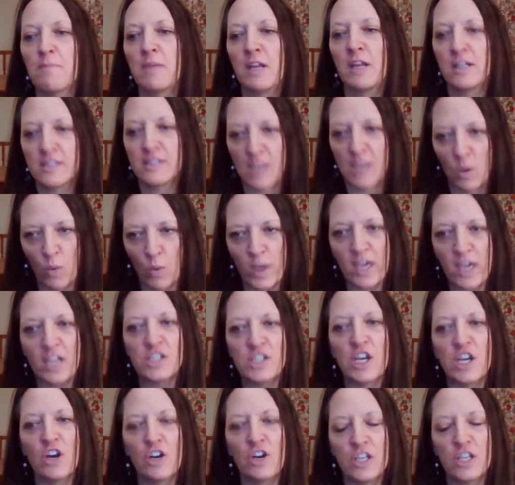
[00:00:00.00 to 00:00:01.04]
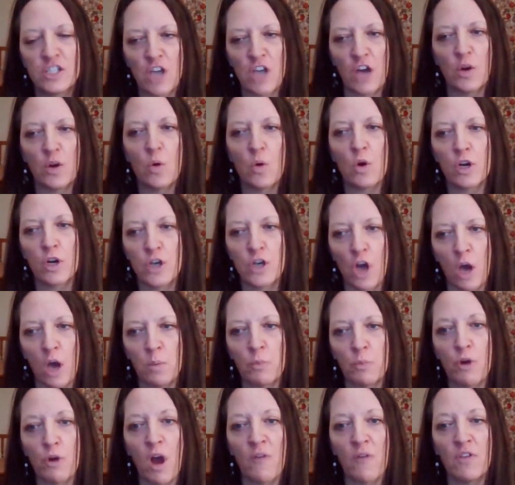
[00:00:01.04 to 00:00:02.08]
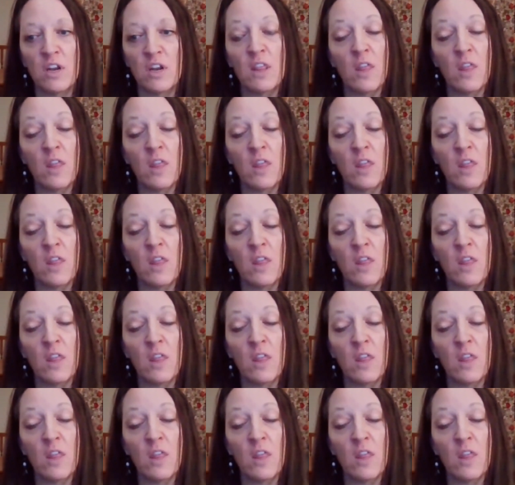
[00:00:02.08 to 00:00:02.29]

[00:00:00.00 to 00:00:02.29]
it'll say WikiCharities.org nonprofit,